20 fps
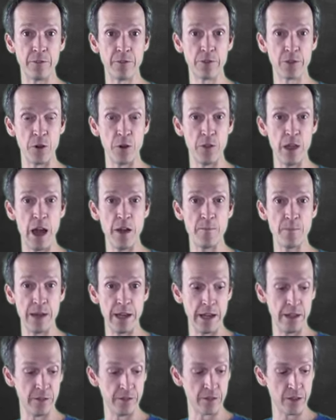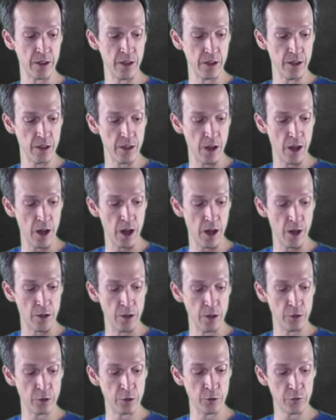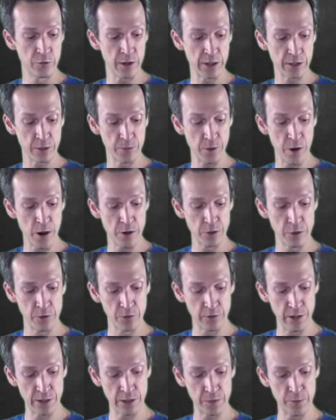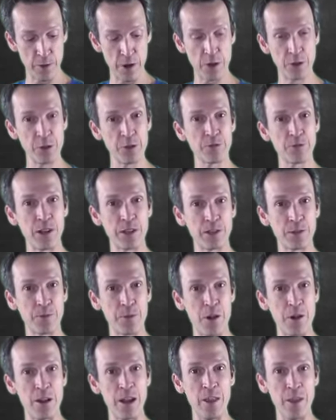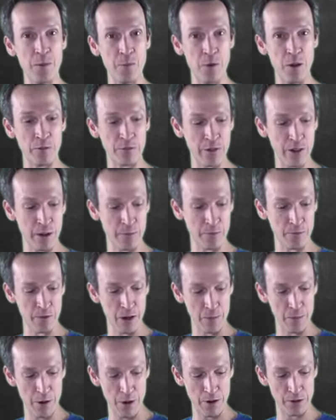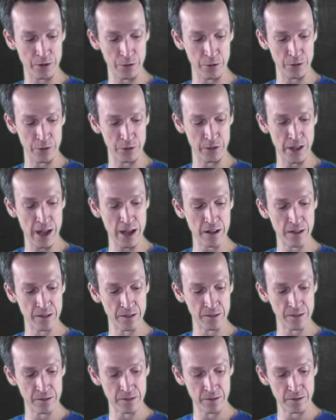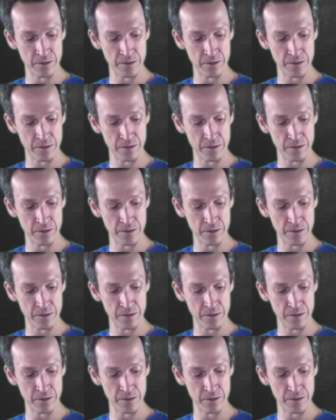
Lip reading: So that means 2 frets apart, 2 frets apart, 2 frets apart, and then 1 fret apart. So we'll do that.